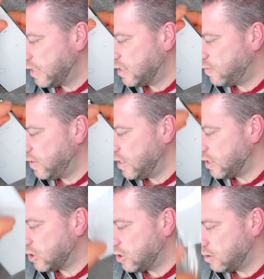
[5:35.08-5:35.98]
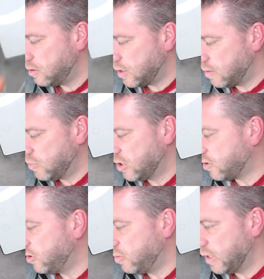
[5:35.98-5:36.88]
finish. I'm just
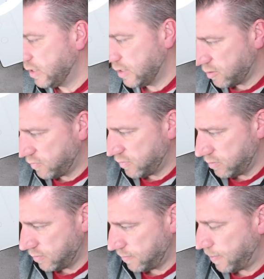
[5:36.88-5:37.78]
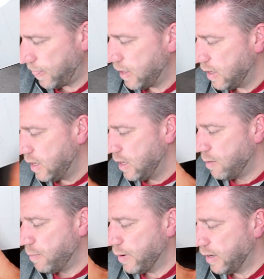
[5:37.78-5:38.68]
going to peel this off.
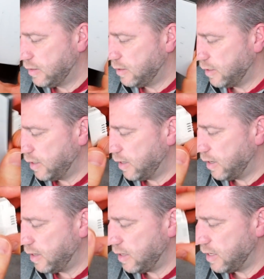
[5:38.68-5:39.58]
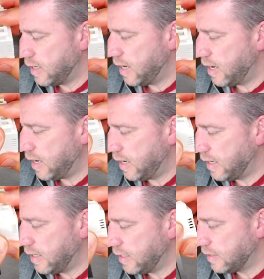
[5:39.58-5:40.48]
But yeah,
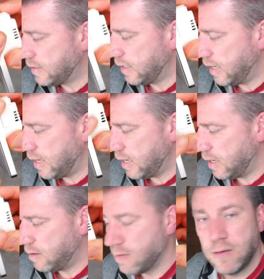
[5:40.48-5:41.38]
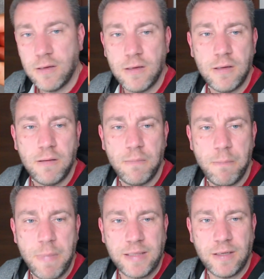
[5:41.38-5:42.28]
it is a
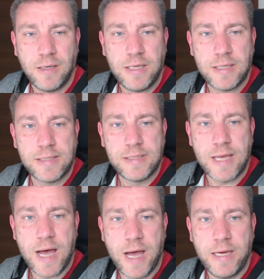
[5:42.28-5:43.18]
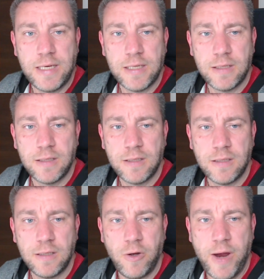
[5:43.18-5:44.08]
metallic side
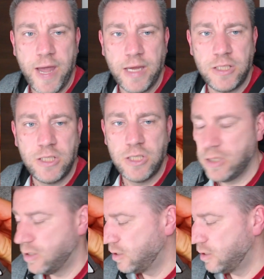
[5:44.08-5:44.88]
edge,